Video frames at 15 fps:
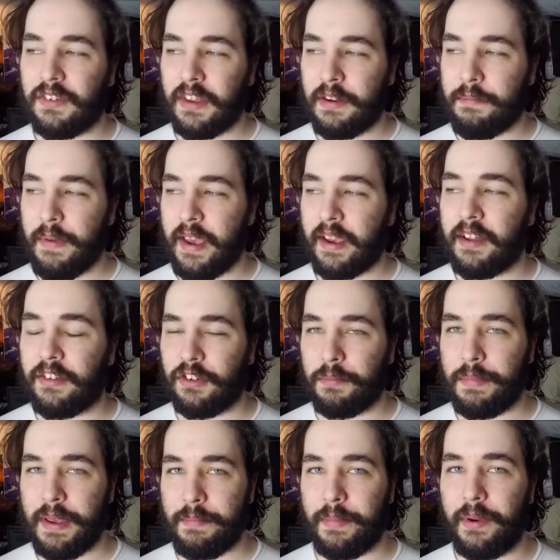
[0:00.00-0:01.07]
and make it so
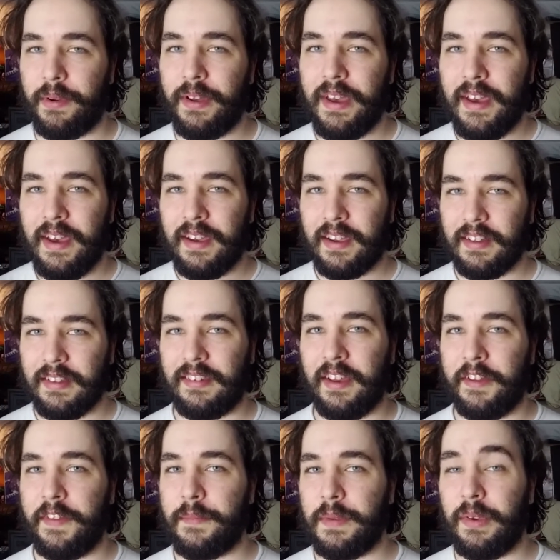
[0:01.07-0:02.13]
people can
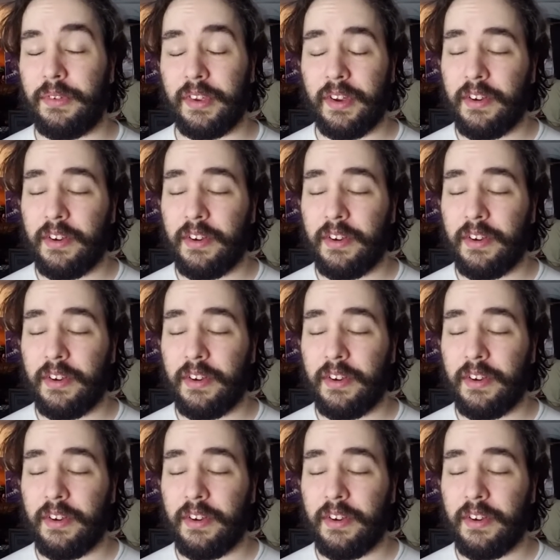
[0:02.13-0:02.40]
sell the music.